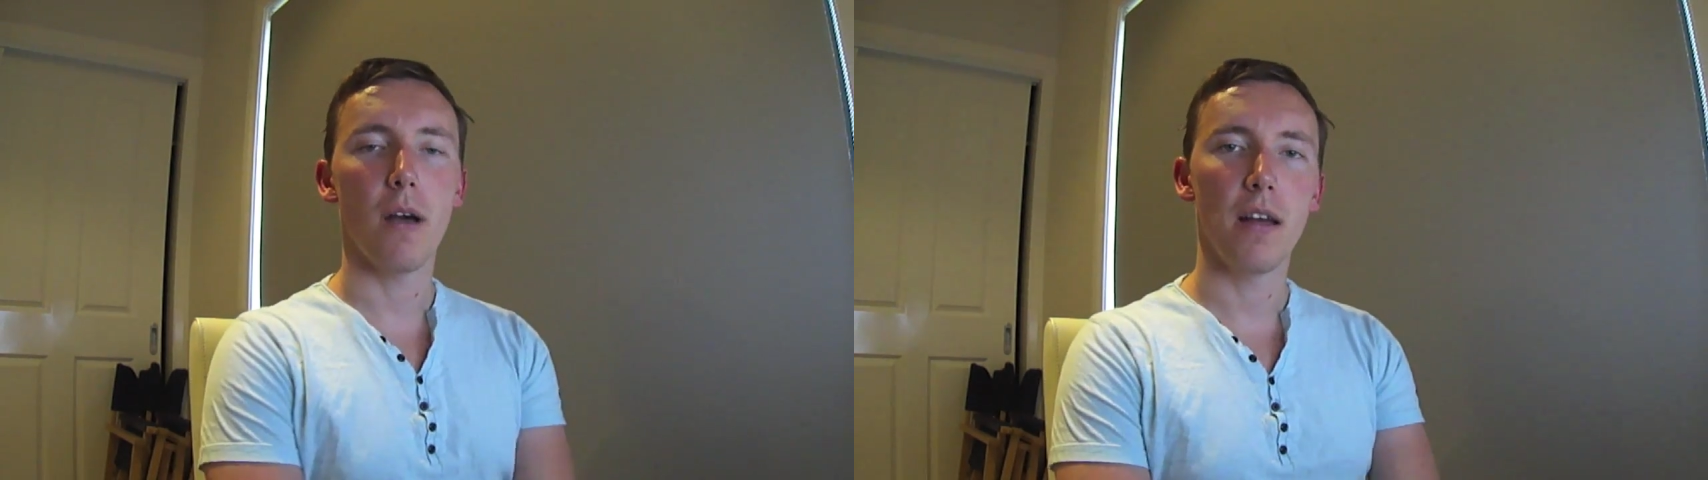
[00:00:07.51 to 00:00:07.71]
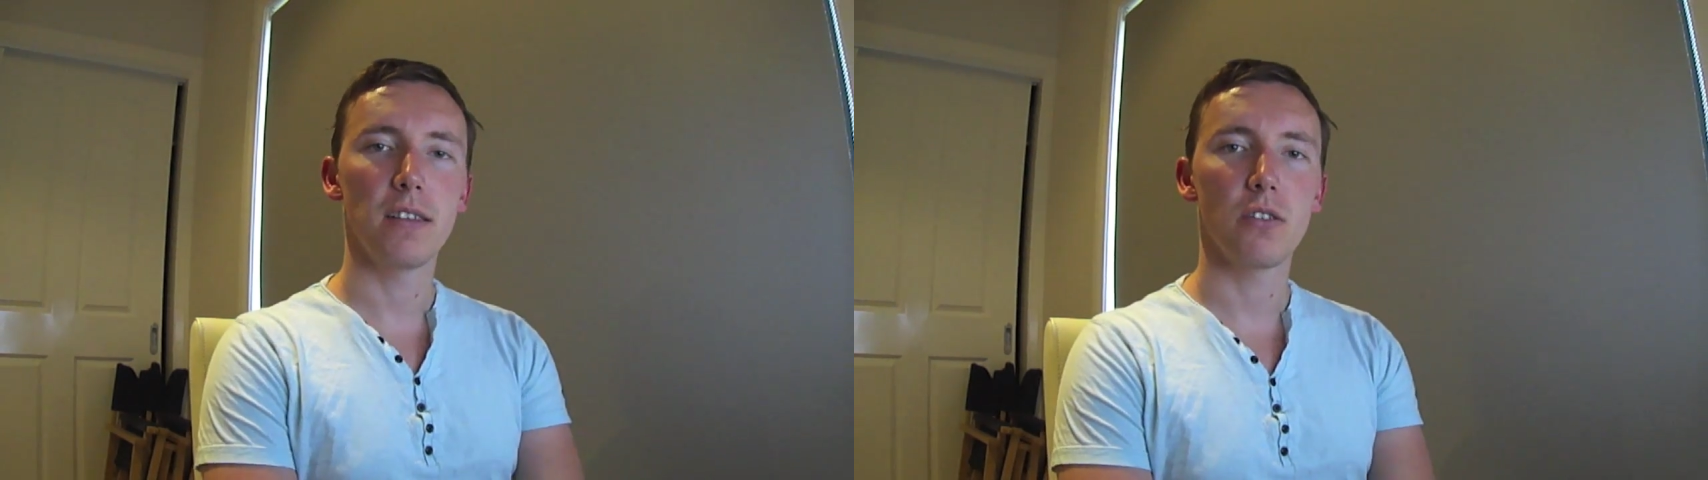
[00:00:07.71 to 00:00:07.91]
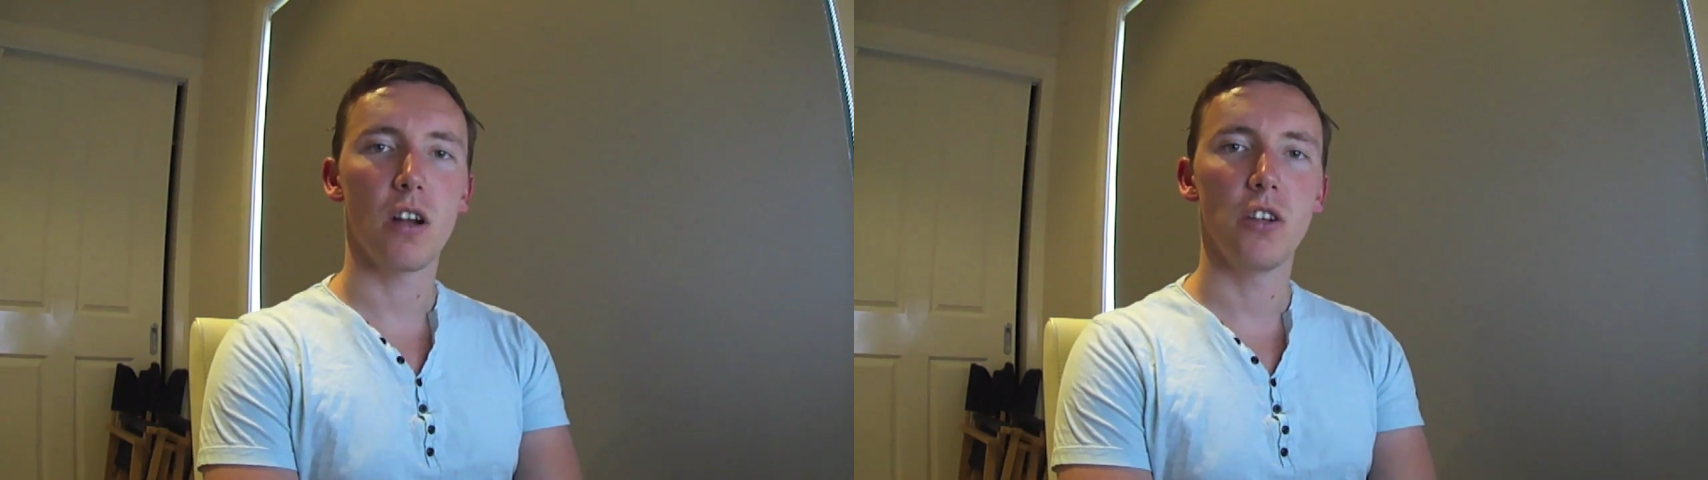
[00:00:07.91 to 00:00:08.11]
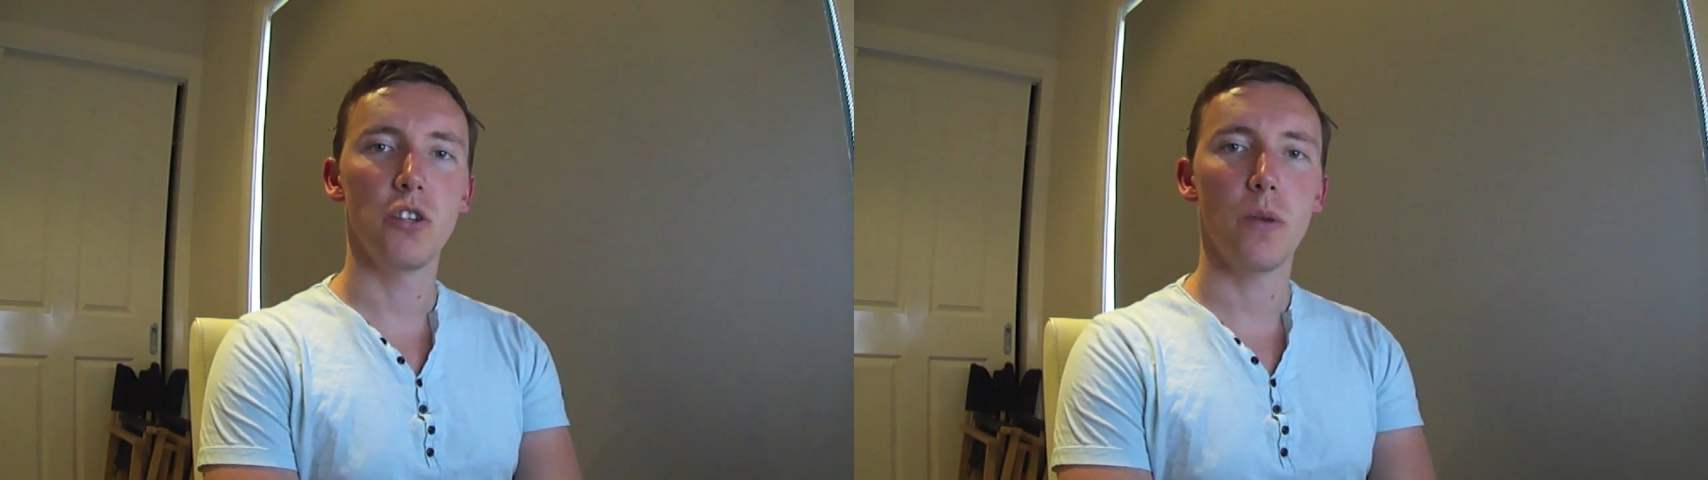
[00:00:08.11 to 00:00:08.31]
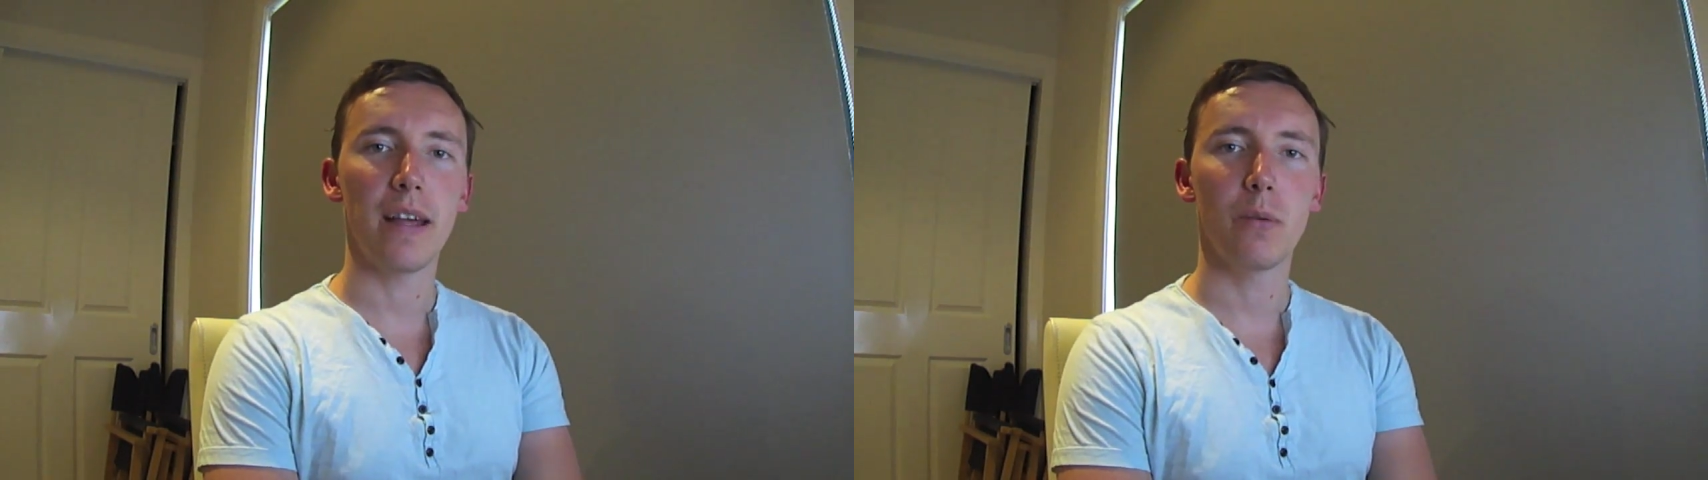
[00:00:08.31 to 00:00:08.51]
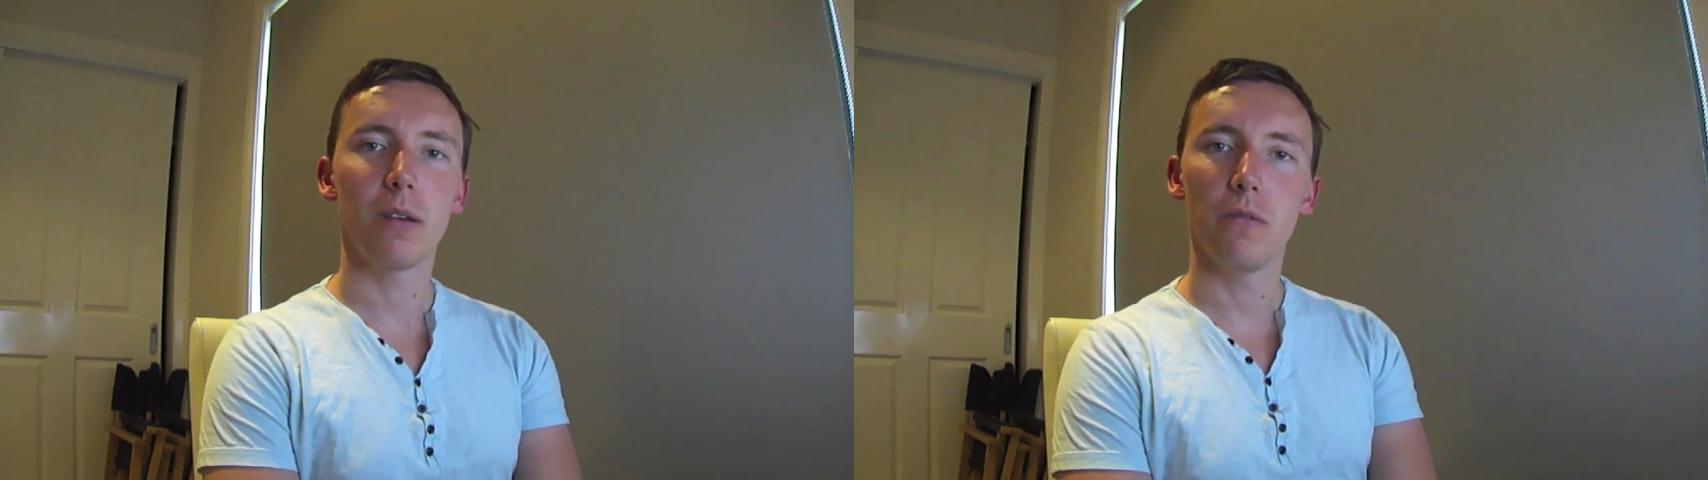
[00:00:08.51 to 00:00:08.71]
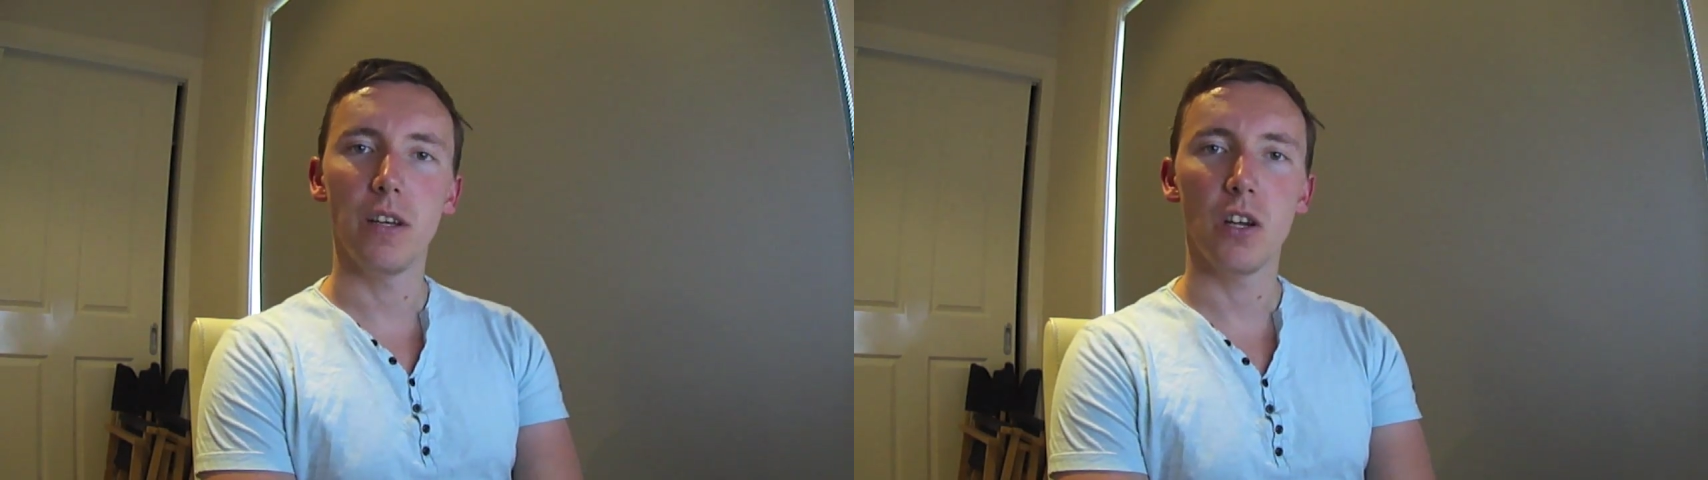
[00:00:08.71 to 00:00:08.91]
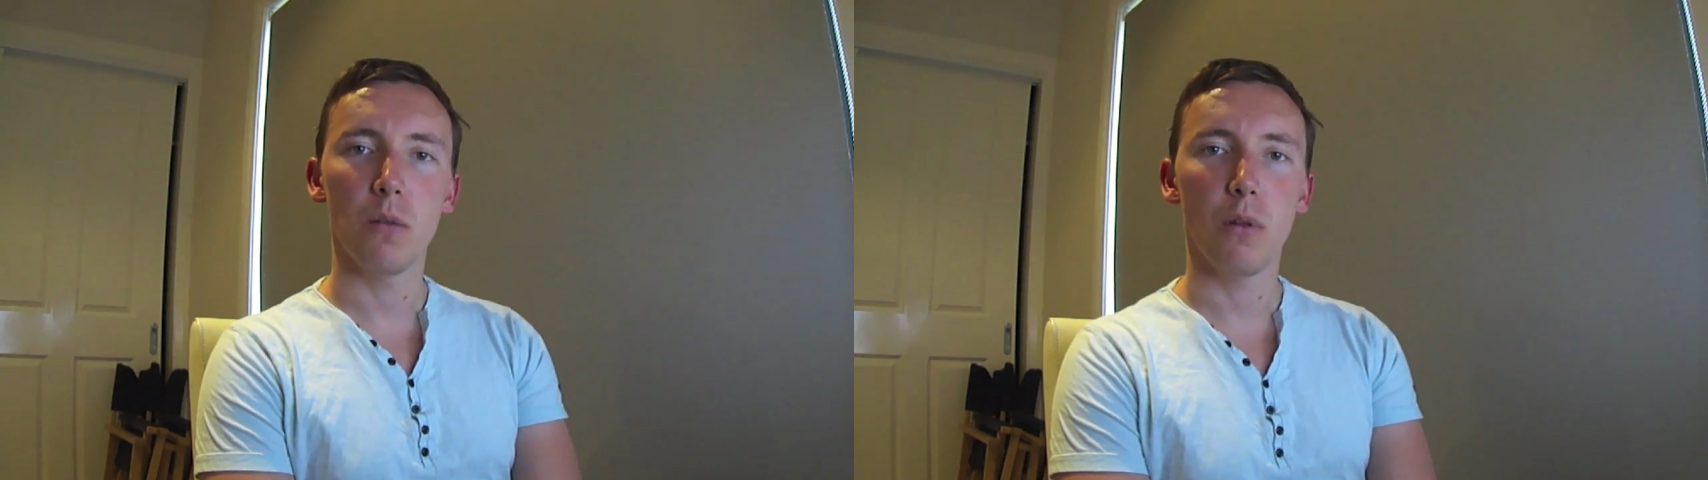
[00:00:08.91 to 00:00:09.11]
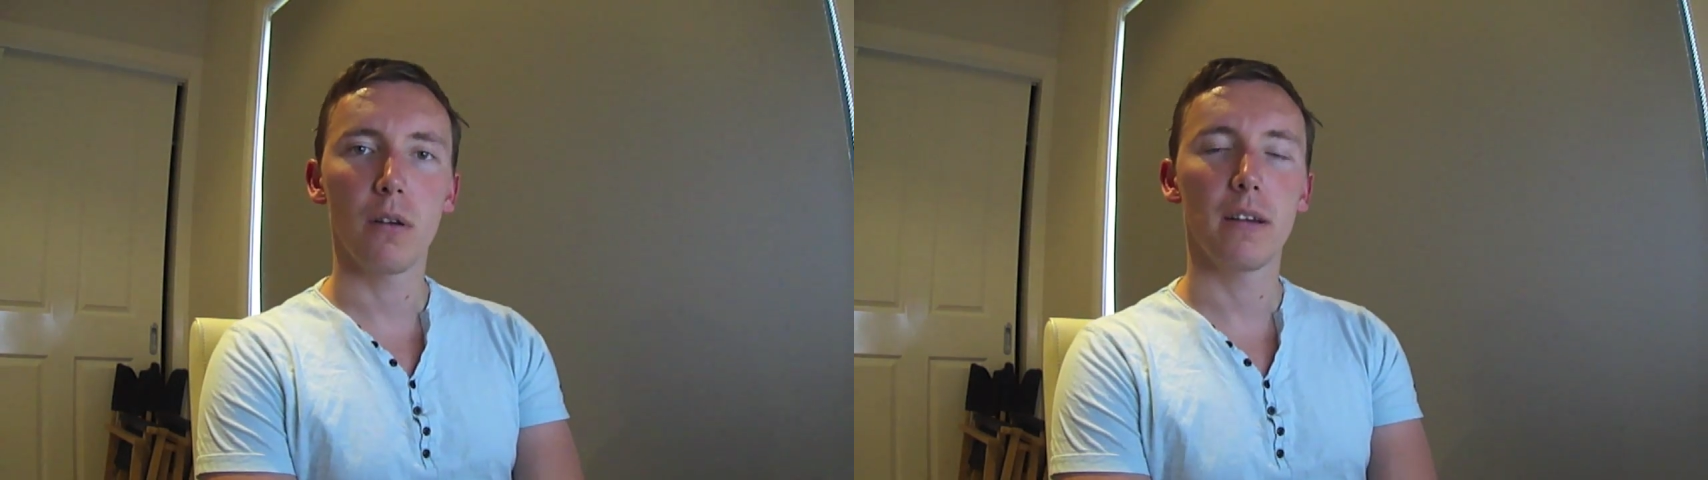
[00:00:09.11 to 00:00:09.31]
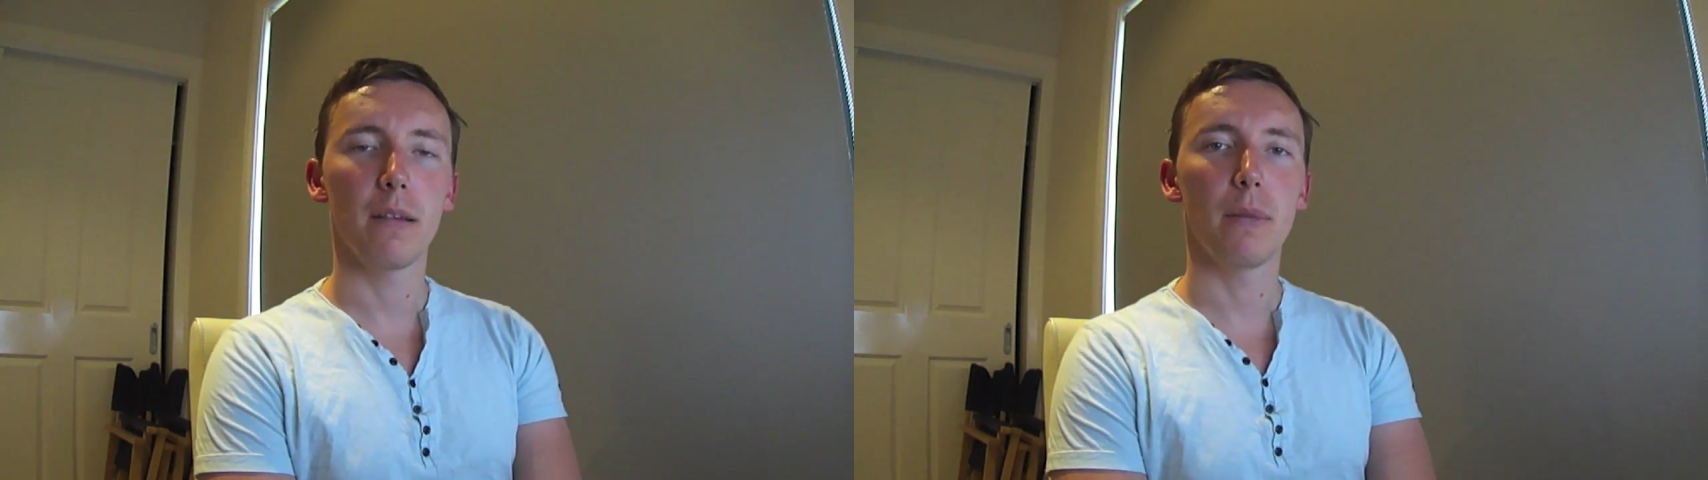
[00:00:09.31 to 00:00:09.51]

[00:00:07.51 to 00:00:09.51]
I just thought I'd do a quick video blog